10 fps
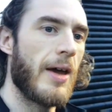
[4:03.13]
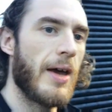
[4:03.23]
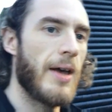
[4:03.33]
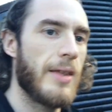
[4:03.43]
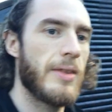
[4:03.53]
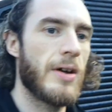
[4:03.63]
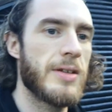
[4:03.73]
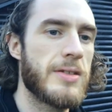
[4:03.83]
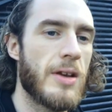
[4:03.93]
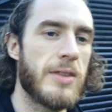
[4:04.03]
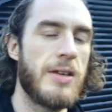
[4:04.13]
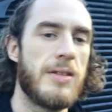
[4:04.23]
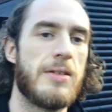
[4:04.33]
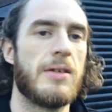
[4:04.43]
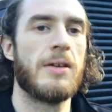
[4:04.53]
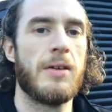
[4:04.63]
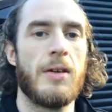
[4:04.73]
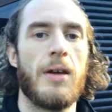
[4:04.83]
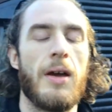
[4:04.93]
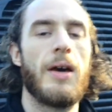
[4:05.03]
And I studied
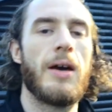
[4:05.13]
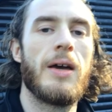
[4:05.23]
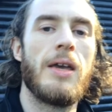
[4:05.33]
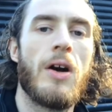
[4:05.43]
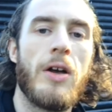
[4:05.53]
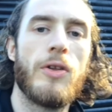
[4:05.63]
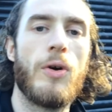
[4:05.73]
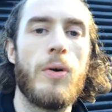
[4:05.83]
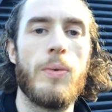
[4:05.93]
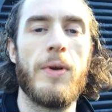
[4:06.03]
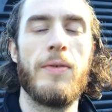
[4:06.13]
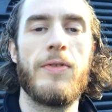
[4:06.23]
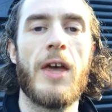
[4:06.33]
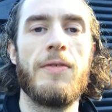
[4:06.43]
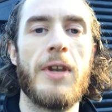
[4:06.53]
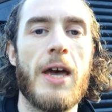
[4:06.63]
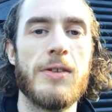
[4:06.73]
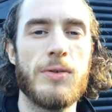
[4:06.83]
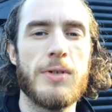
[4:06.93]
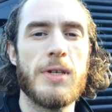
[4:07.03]
uh, Iaido with David
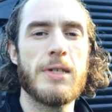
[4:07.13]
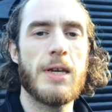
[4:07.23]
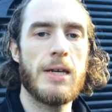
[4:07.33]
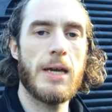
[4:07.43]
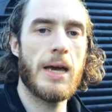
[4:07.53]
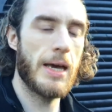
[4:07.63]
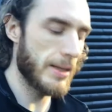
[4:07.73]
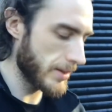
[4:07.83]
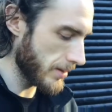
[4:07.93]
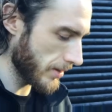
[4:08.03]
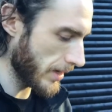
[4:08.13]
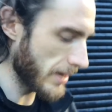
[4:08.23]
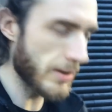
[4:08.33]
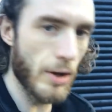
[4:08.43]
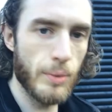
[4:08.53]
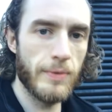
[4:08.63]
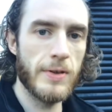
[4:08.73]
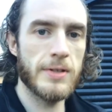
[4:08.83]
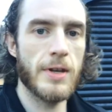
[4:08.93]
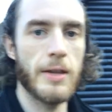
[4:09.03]
Ansel Sensei, and Kendo with
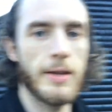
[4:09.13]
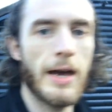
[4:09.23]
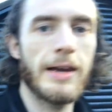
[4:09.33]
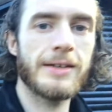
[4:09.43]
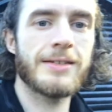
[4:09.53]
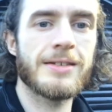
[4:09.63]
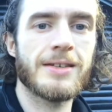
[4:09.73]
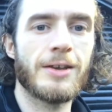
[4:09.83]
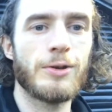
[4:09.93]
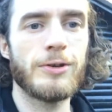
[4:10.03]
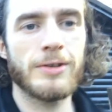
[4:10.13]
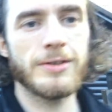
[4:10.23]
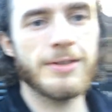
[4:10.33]
his son Alex Sensei, who you can